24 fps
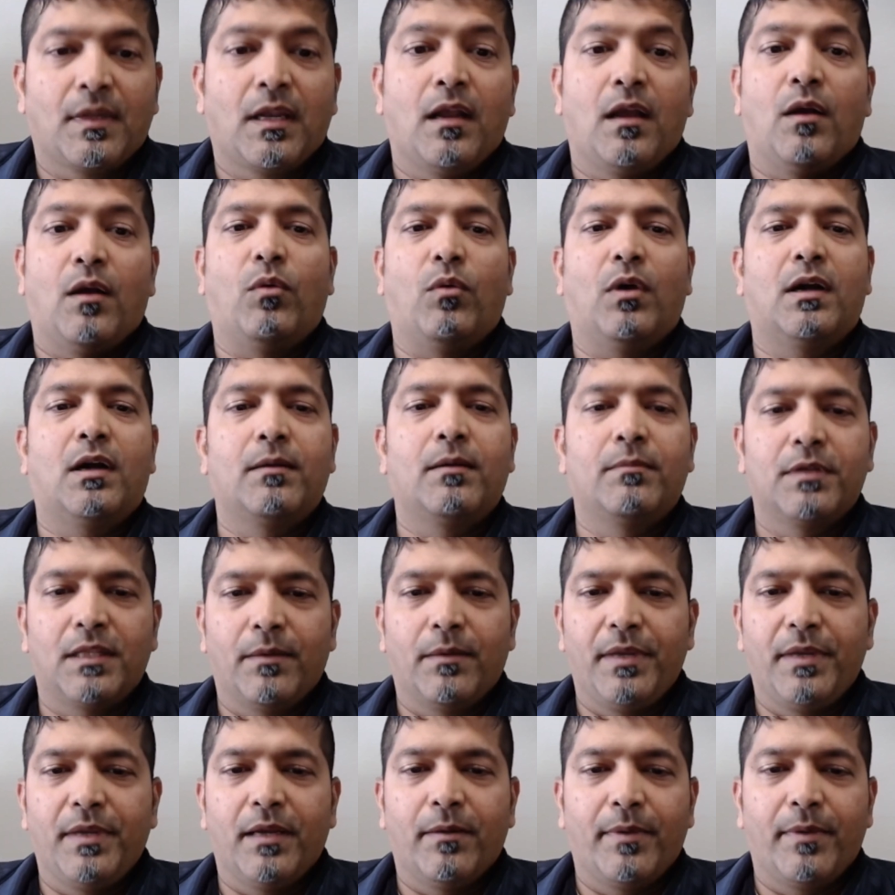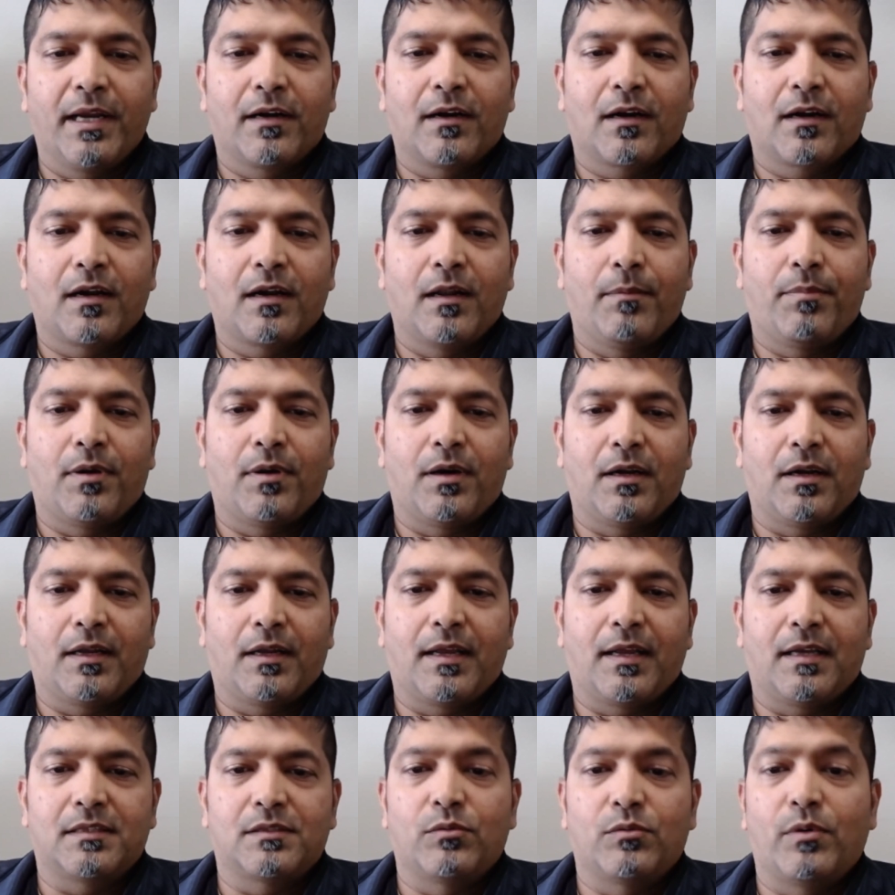Welcome to the Be a Maker Club
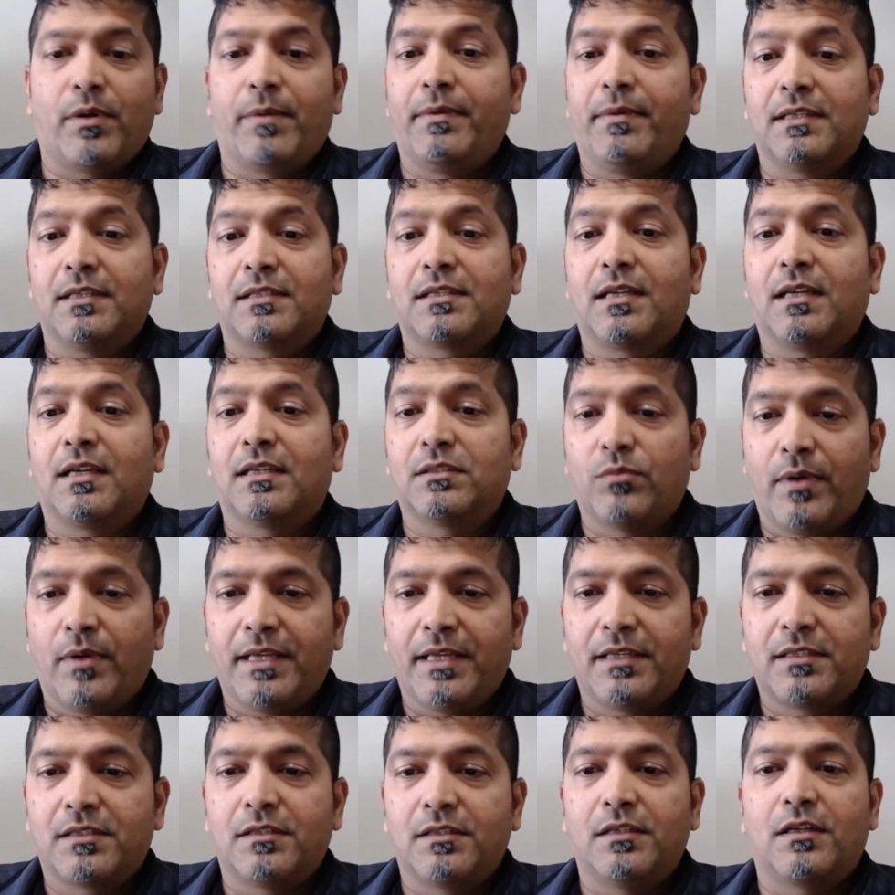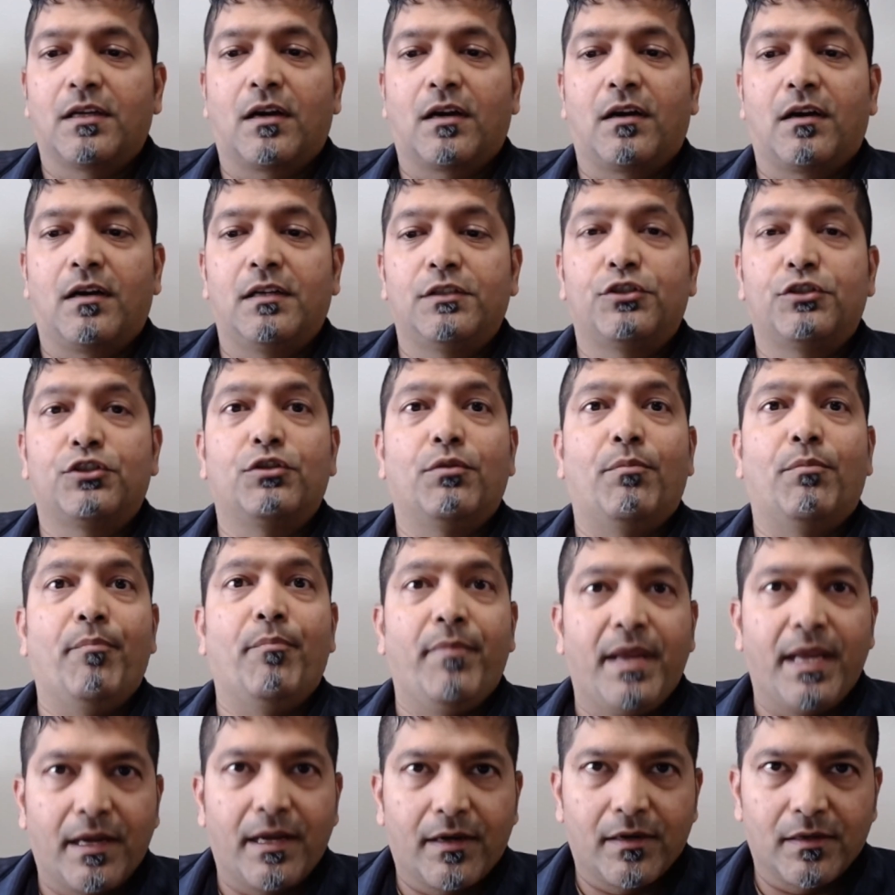podcast, where we discuss ways to encourage
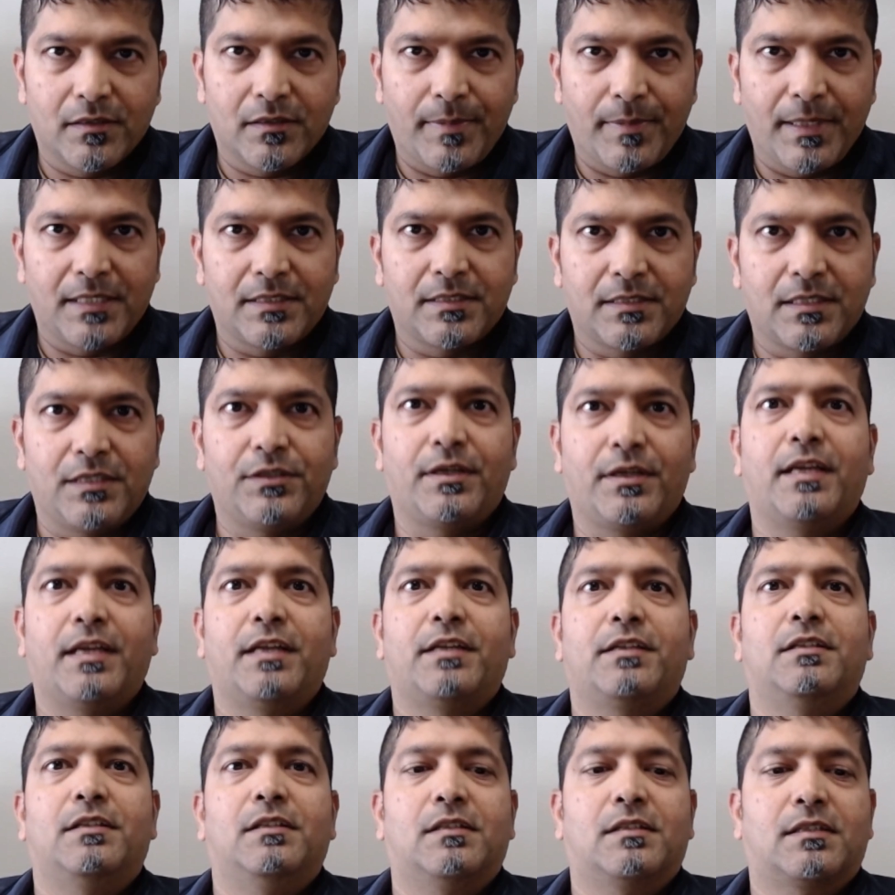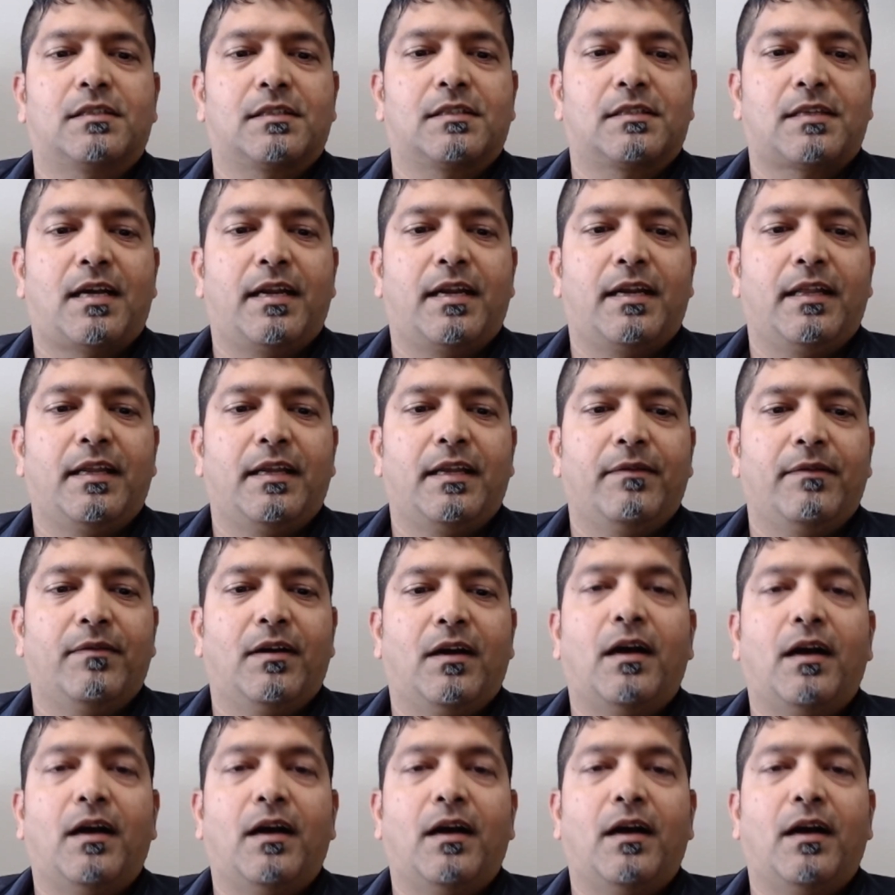makerspace education in society.